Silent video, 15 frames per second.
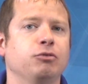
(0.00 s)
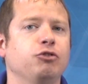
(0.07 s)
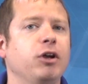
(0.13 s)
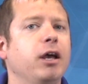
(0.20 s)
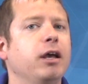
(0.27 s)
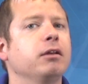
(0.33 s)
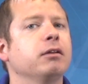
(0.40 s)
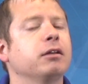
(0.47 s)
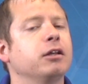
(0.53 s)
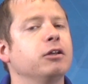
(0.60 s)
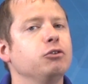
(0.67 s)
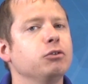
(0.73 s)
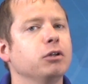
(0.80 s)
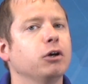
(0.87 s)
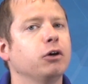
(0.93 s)
Chad,
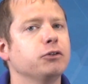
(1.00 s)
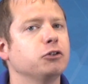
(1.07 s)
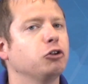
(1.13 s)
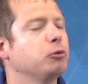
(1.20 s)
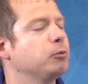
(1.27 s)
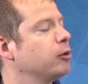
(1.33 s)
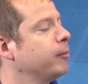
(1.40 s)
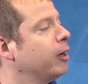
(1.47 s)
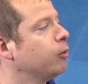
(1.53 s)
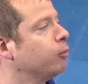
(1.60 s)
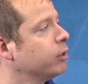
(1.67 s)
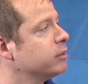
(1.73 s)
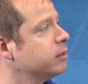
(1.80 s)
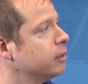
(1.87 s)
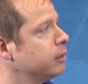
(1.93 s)
can you tell us a little bit
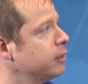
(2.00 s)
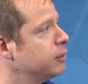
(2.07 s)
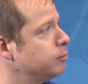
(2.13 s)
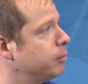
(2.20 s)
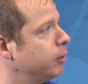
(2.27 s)
about what's in these